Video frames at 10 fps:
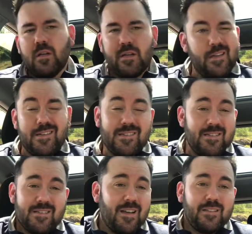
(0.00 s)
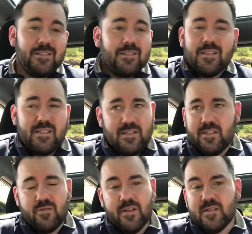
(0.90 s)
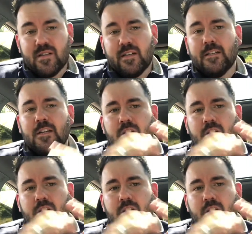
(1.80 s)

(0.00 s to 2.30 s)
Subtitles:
it's insane. It's literally insane.